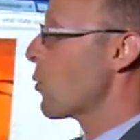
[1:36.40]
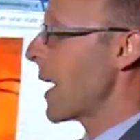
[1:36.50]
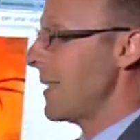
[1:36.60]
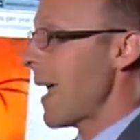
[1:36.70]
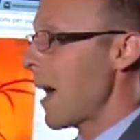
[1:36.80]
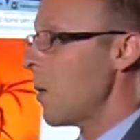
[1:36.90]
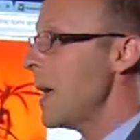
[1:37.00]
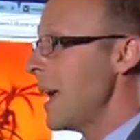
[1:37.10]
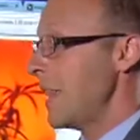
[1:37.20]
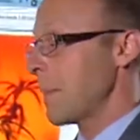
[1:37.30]
right now,
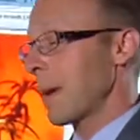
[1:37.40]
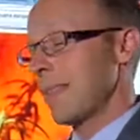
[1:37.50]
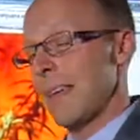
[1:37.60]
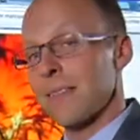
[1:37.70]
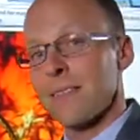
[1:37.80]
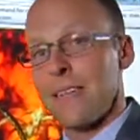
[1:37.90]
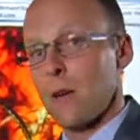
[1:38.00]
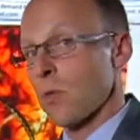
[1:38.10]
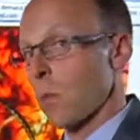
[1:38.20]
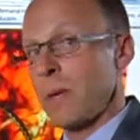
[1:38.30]
and that by the end of the
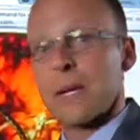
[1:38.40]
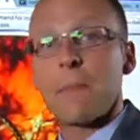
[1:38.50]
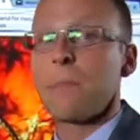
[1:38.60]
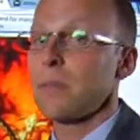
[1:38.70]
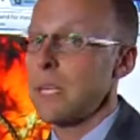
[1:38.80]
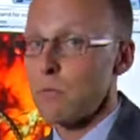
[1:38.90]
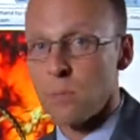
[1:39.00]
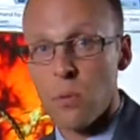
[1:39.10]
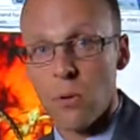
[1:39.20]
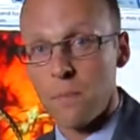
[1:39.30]
year, there'll be a complete
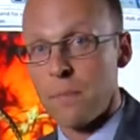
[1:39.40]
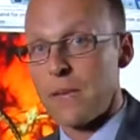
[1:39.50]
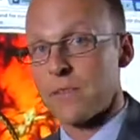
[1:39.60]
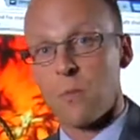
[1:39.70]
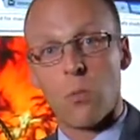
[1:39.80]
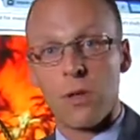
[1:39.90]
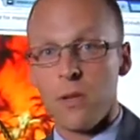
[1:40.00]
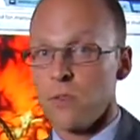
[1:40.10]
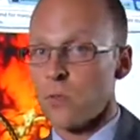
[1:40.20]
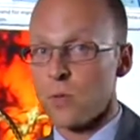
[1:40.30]
based on one
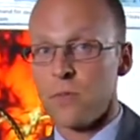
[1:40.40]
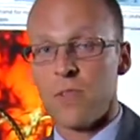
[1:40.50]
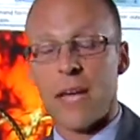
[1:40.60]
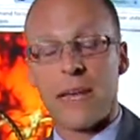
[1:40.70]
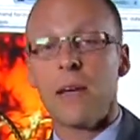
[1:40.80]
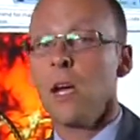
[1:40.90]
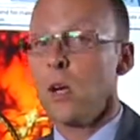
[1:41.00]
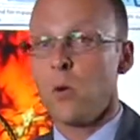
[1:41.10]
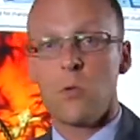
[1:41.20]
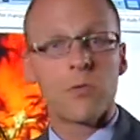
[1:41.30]
year's worth of data,
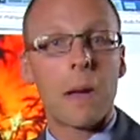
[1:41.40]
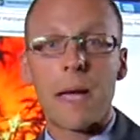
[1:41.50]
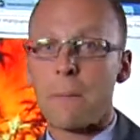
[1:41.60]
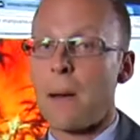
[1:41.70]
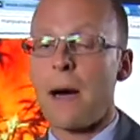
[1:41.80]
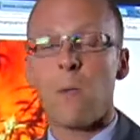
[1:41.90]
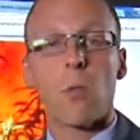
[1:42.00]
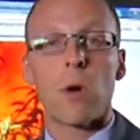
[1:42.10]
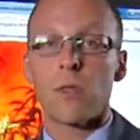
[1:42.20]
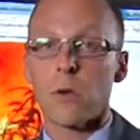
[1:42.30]
who's buying pot,
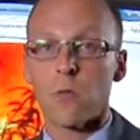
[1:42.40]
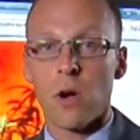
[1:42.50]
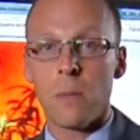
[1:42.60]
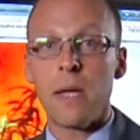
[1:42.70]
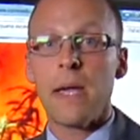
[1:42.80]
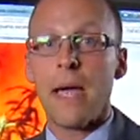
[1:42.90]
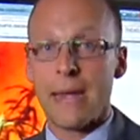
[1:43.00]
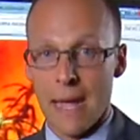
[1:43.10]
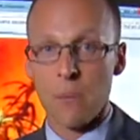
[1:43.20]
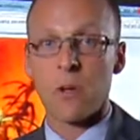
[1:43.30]
where they're from,
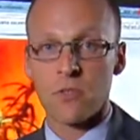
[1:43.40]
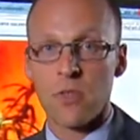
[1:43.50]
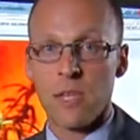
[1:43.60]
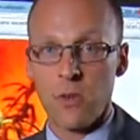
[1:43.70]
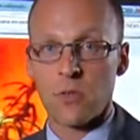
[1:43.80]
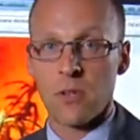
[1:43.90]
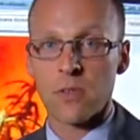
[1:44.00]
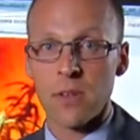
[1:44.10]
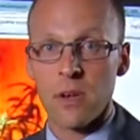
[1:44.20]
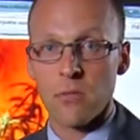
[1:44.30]
and how much they use
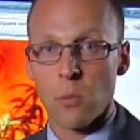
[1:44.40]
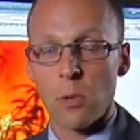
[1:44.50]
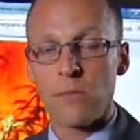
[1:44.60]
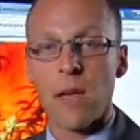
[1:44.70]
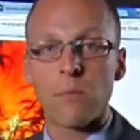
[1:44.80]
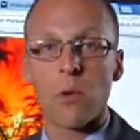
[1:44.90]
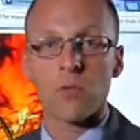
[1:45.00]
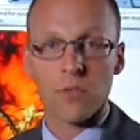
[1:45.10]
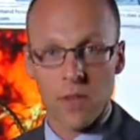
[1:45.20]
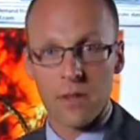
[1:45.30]
it. Reporting live,
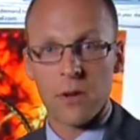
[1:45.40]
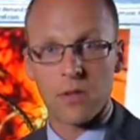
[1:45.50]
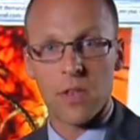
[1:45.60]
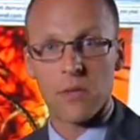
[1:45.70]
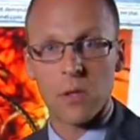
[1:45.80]
Marshall Zellinger, seven